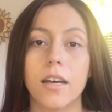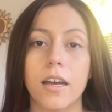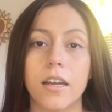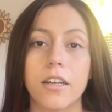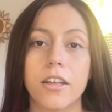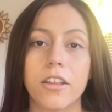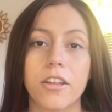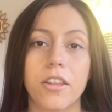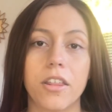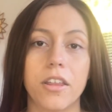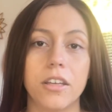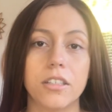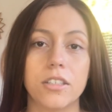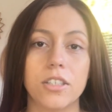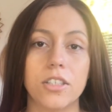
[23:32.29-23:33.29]
Another
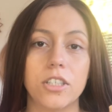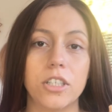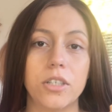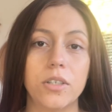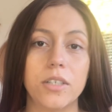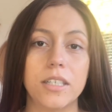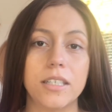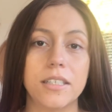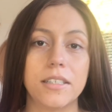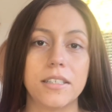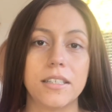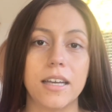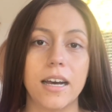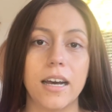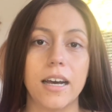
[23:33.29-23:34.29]
thing to note is
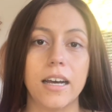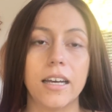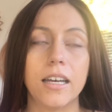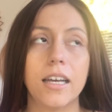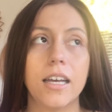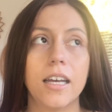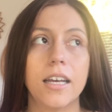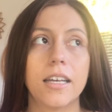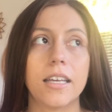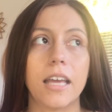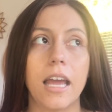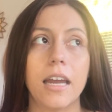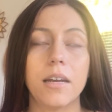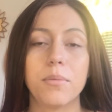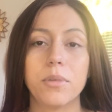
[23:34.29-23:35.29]
that
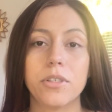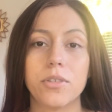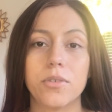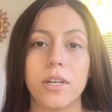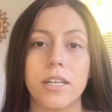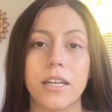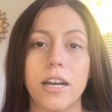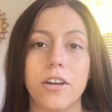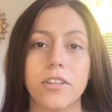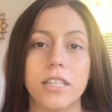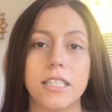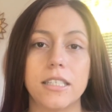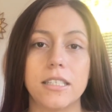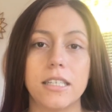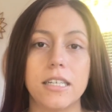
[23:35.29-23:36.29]
cannabis right now in
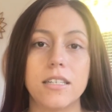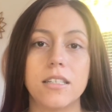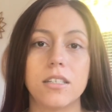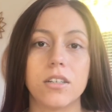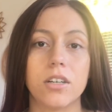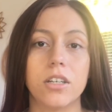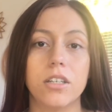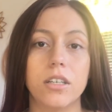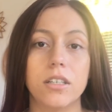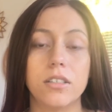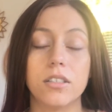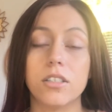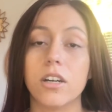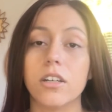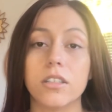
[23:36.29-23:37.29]
the states
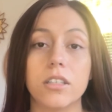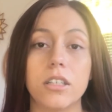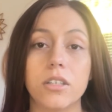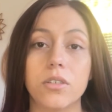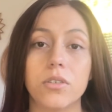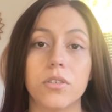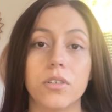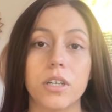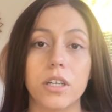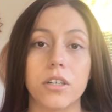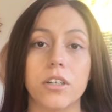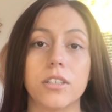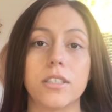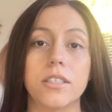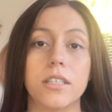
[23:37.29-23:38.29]
is not legal in
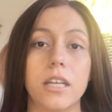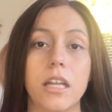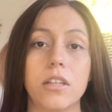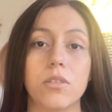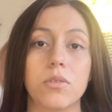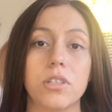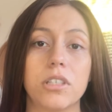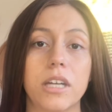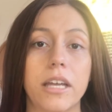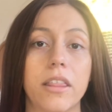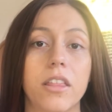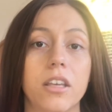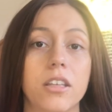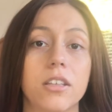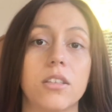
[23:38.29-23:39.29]
all states, which I
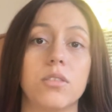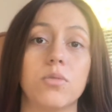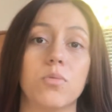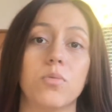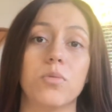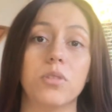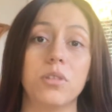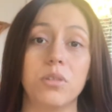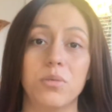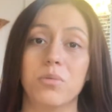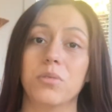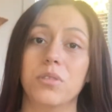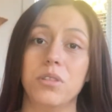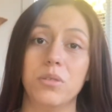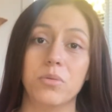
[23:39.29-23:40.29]
think is really,
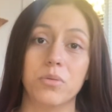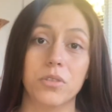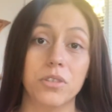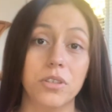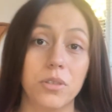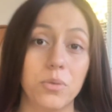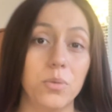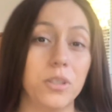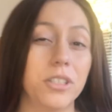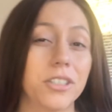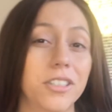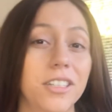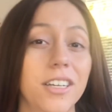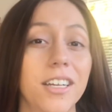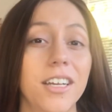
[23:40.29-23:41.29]
really, really
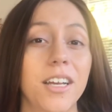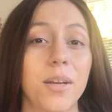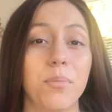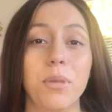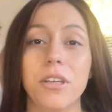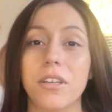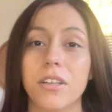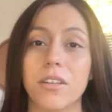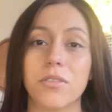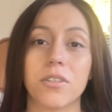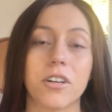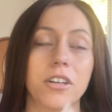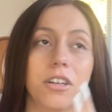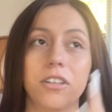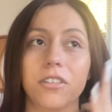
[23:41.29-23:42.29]
weird, being an
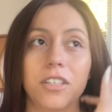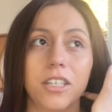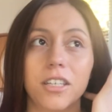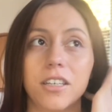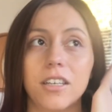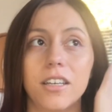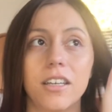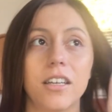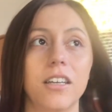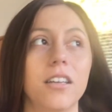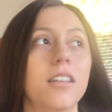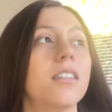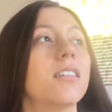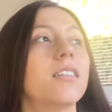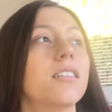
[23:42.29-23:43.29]
Oregonian
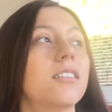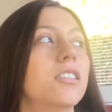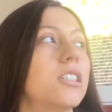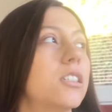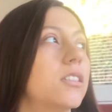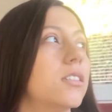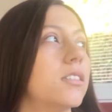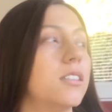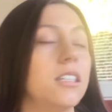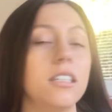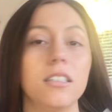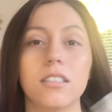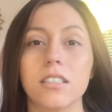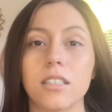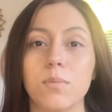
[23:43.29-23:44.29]
and just
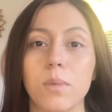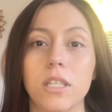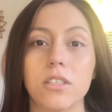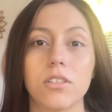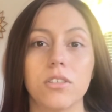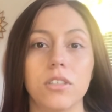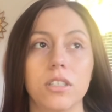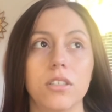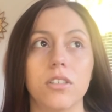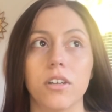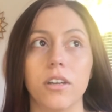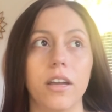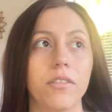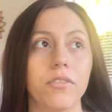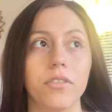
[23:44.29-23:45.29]
seeing dispensaries
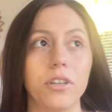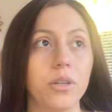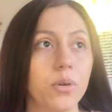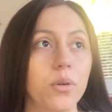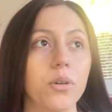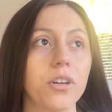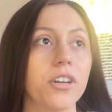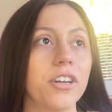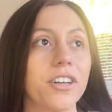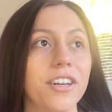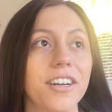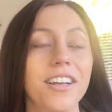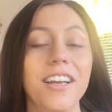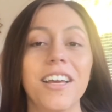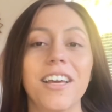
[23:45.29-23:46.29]
on every corner.
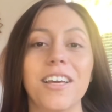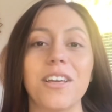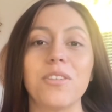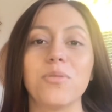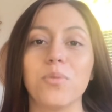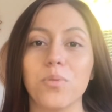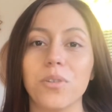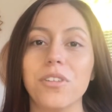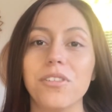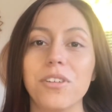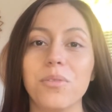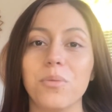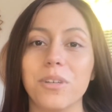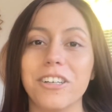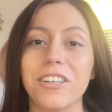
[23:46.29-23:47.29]
Is
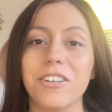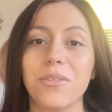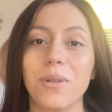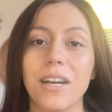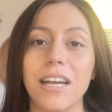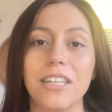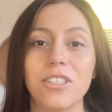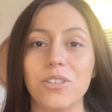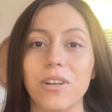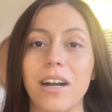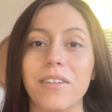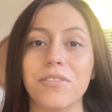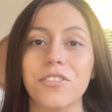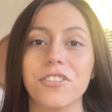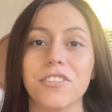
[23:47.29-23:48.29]
really weird when I
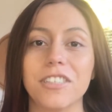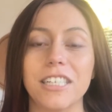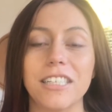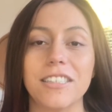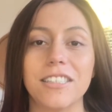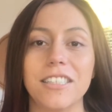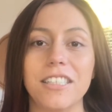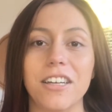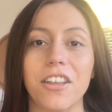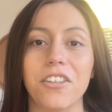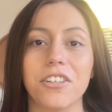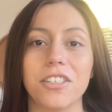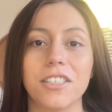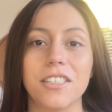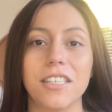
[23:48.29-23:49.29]
travel and I see
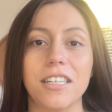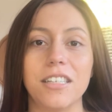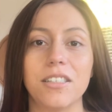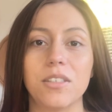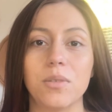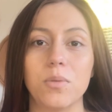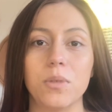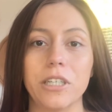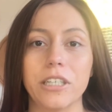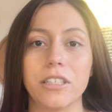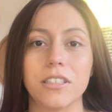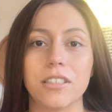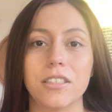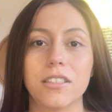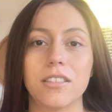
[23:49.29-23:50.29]
other states where
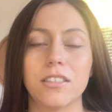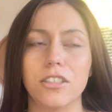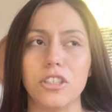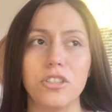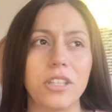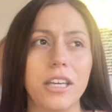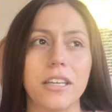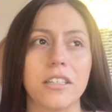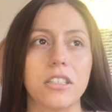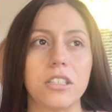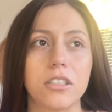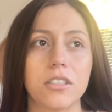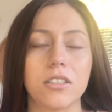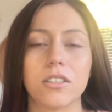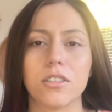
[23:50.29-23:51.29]
it's, you can't
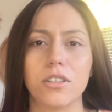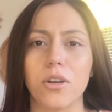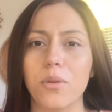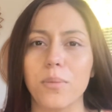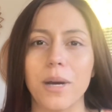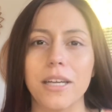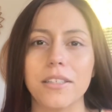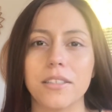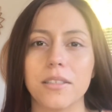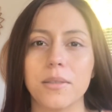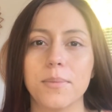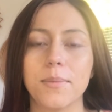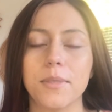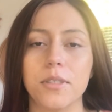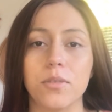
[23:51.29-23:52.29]
just go buy
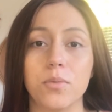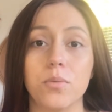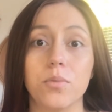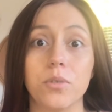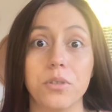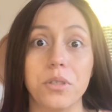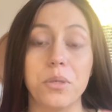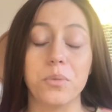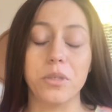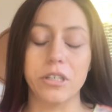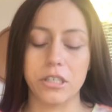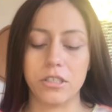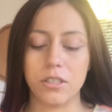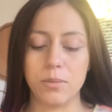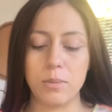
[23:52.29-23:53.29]
some. It's really
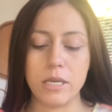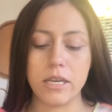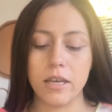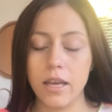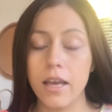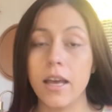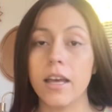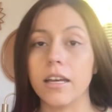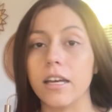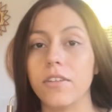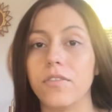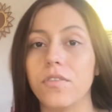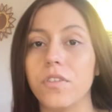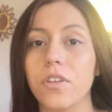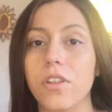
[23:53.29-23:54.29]
weird to me. I
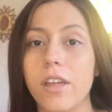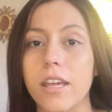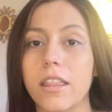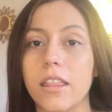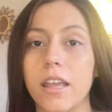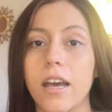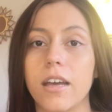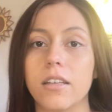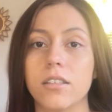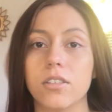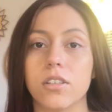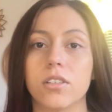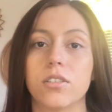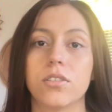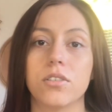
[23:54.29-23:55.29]
feel like that is
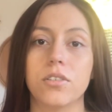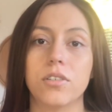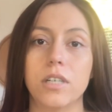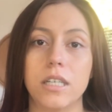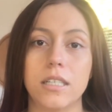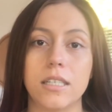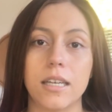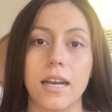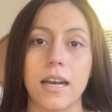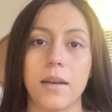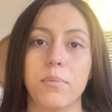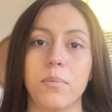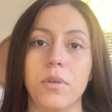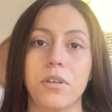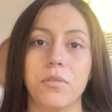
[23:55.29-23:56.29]
also going to
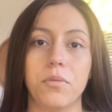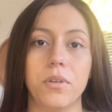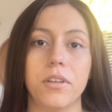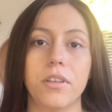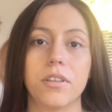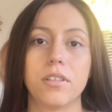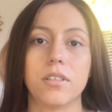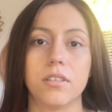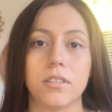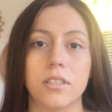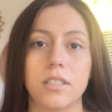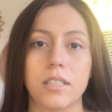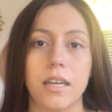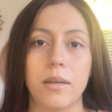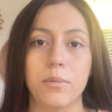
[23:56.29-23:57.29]
happen with
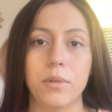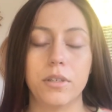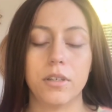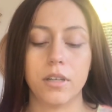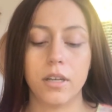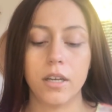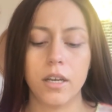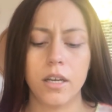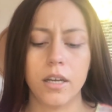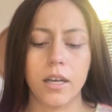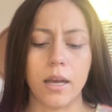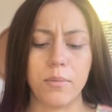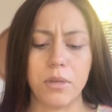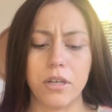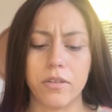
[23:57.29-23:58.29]
psilocybin.
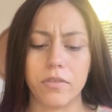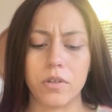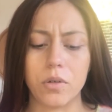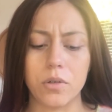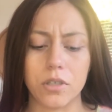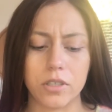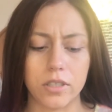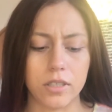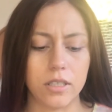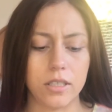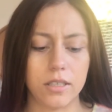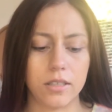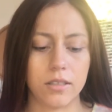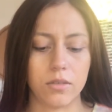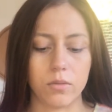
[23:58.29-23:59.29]
I mean, of course it
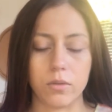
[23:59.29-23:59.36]
is.